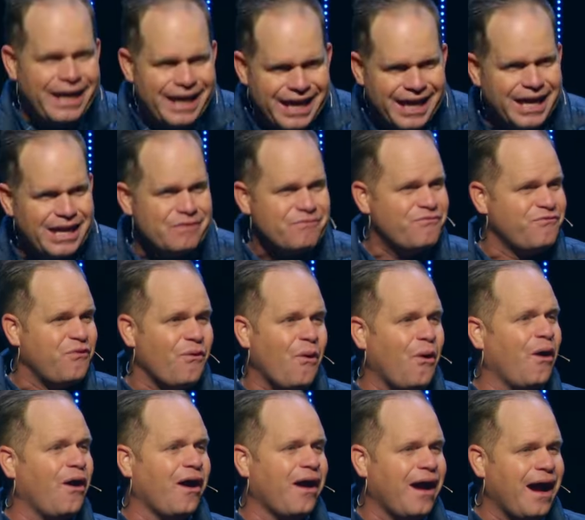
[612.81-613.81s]
it
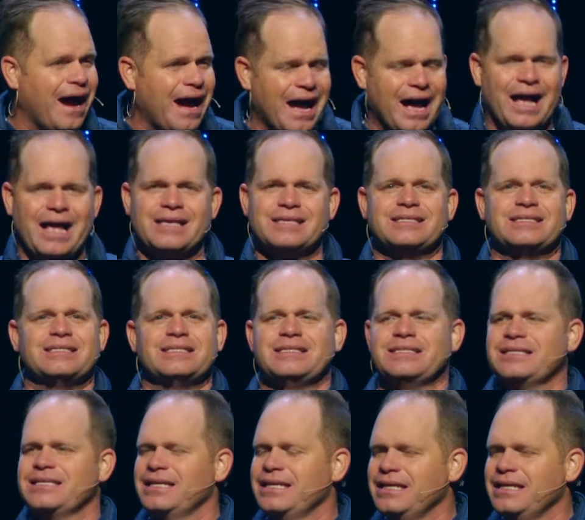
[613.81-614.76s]
for us.